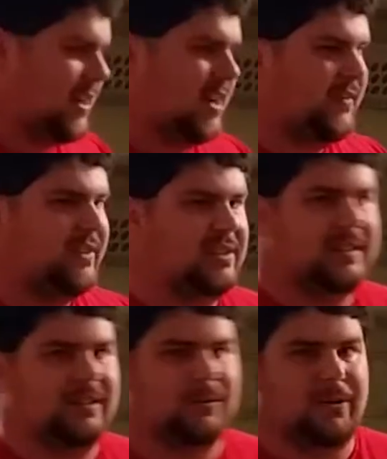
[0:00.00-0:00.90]

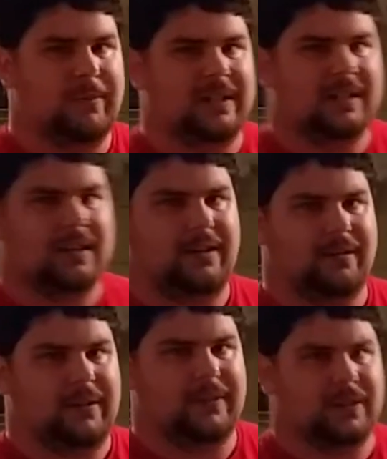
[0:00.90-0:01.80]
Obviously, grown men carrying
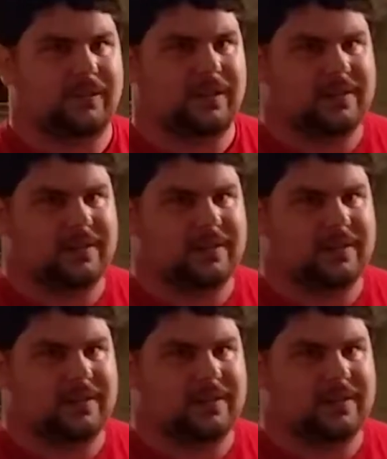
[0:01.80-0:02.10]
around Nerf